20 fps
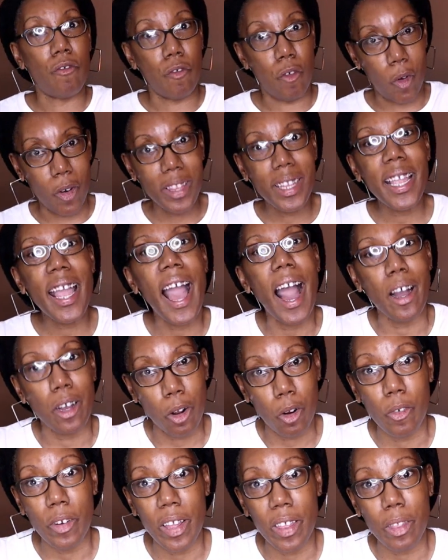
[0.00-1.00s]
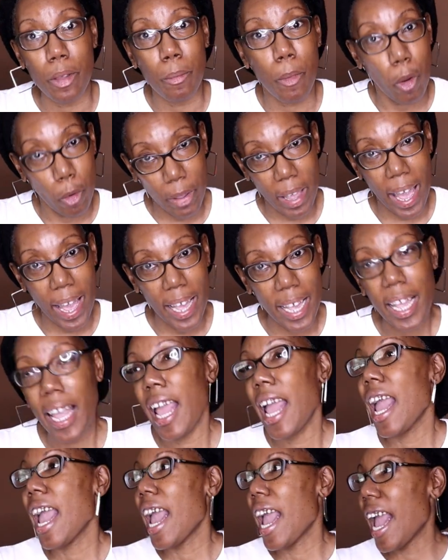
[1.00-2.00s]
for the algorithm, okay?
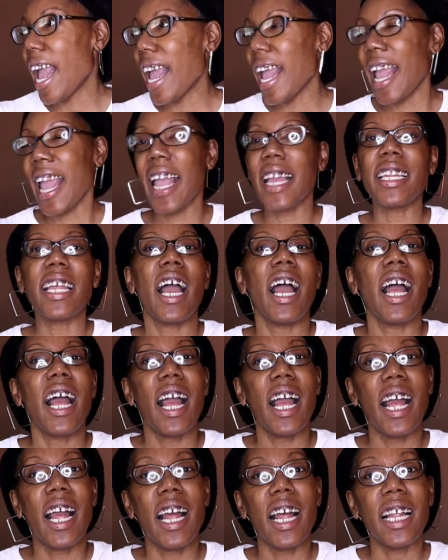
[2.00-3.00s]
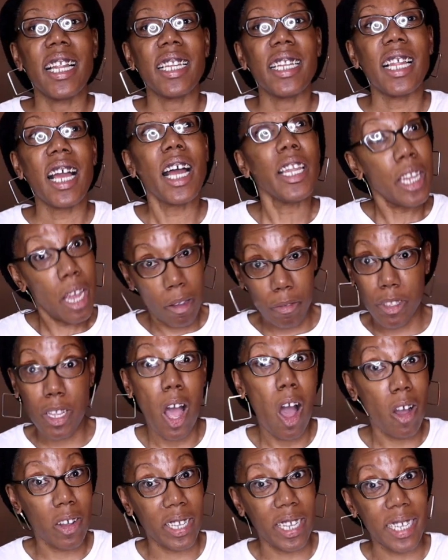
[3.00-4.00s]
And enough
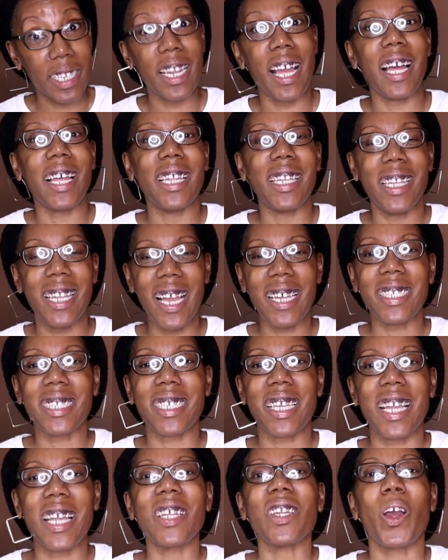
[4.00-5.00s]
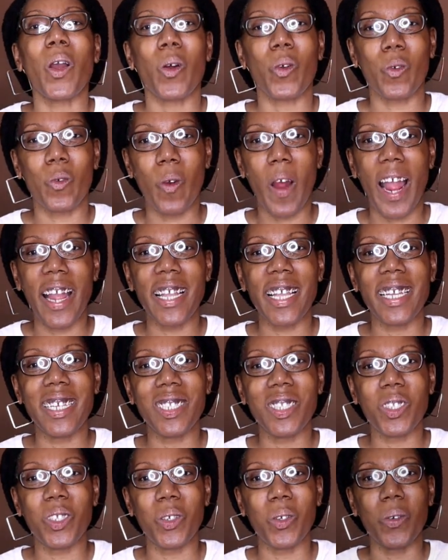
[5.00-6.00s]
talking. Let's get right
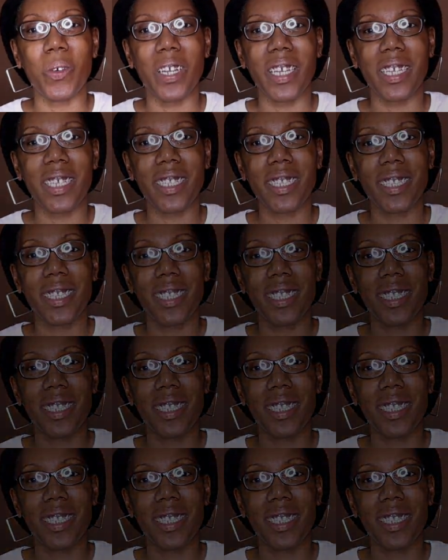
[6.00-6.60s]
into it.